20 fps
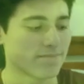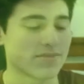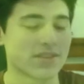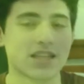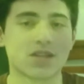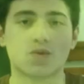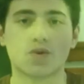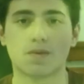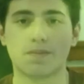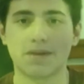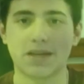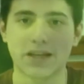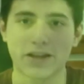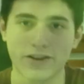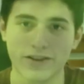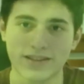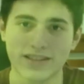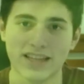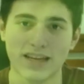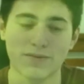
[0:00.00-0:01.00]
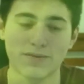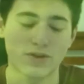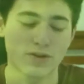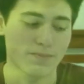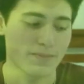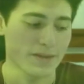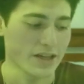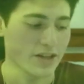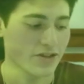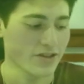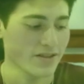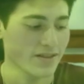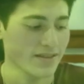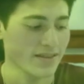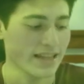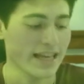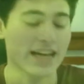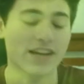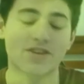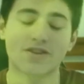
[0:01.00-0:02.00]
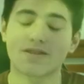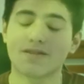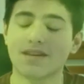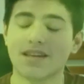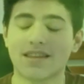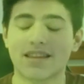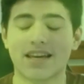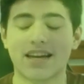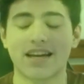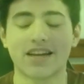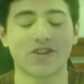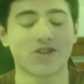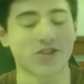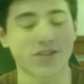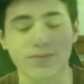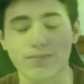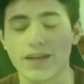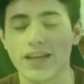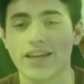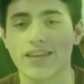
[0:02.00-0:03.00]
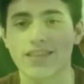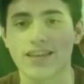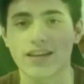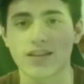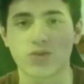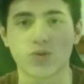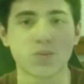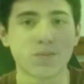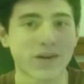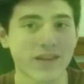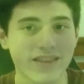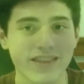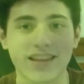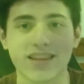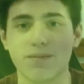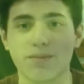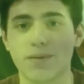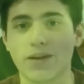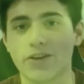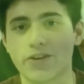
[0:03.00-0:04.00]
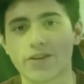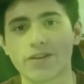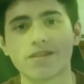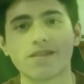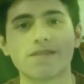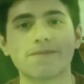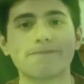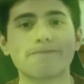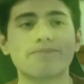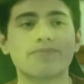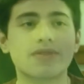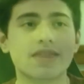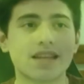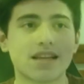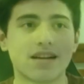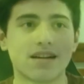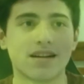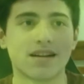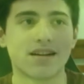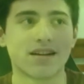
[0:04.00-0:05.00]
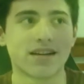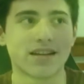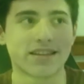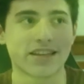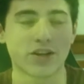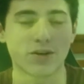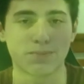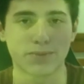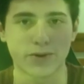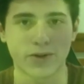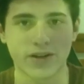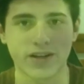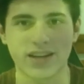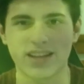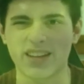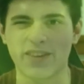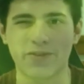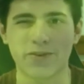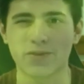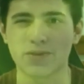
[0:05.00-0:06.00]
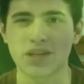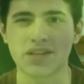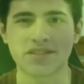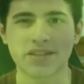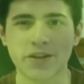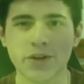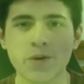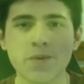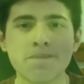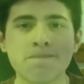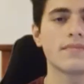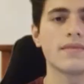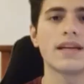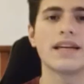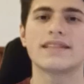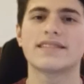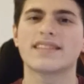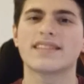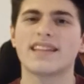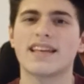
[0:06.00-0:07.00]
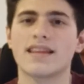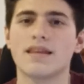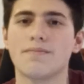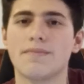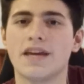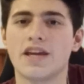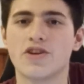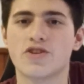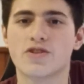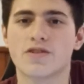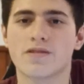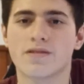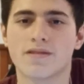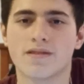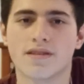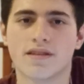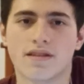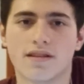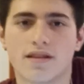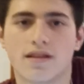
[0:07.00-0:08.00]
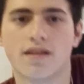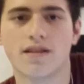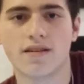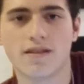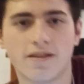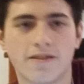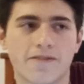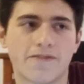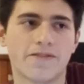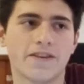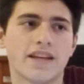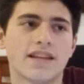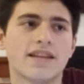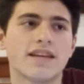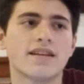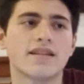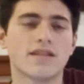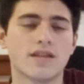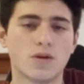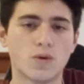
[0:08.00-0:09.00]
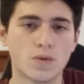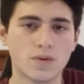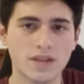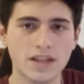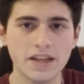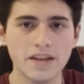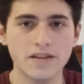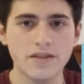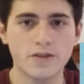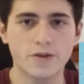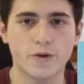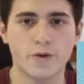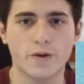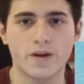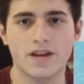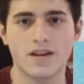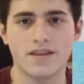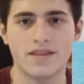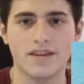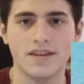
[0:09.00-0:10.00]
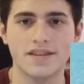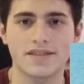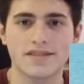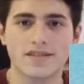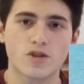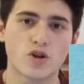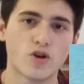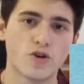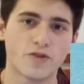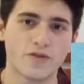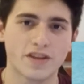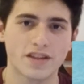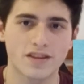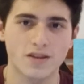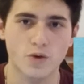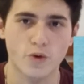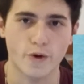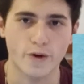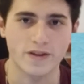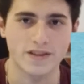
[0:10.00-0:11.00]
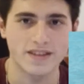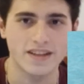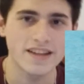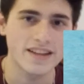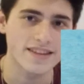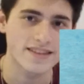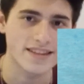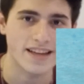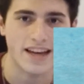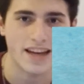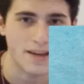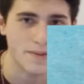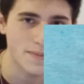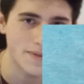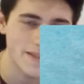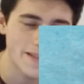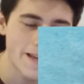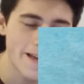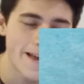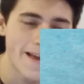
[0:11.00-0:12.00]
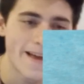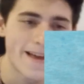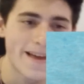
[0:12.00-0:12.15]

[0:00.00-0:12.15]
This would be a good time to mention, actually, that I just made a 2-month animation and I uploaded it a few days ago. It's an animation on feeling lonely during these COVID quarantine times.